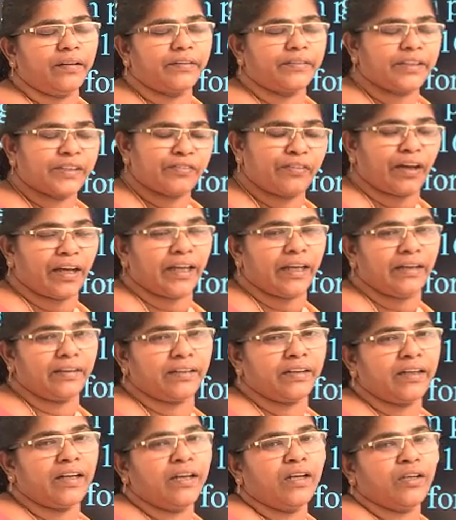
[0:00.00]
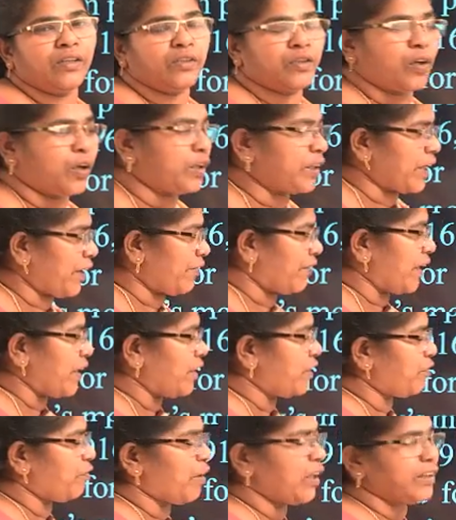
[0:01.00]
fire. So they
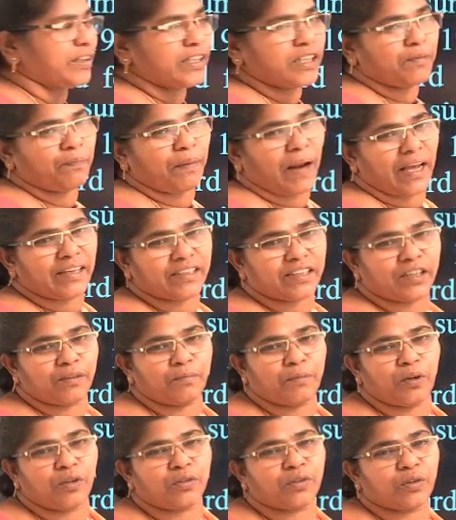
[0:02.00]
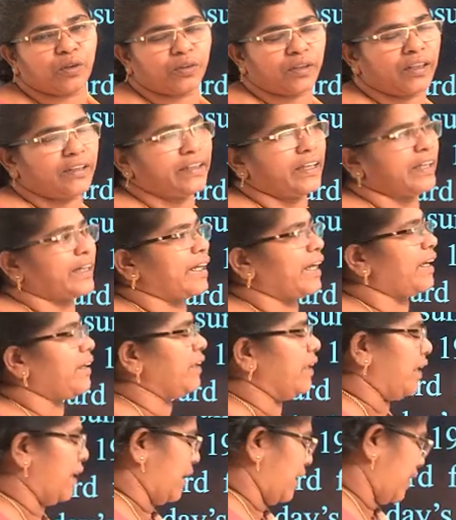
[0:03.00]
went for this plaster board so that they
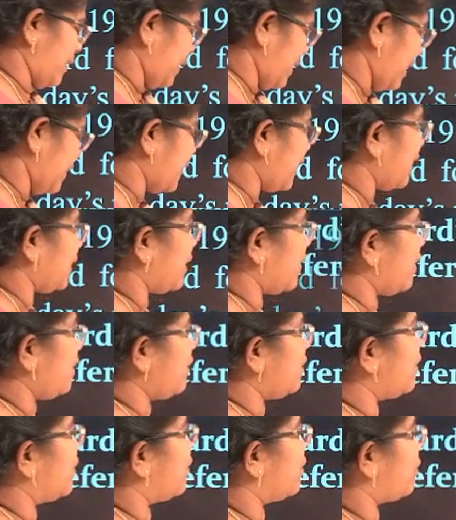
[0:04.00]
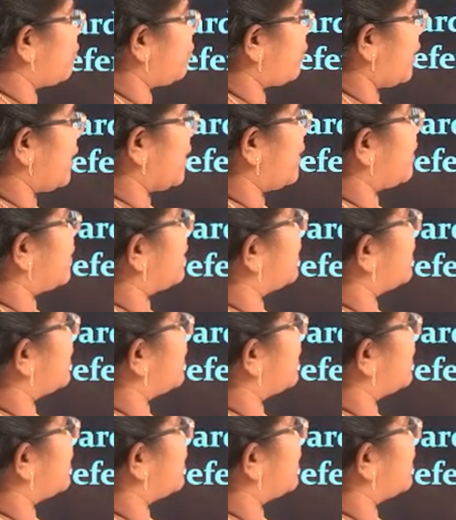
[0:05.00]
can retain the fire.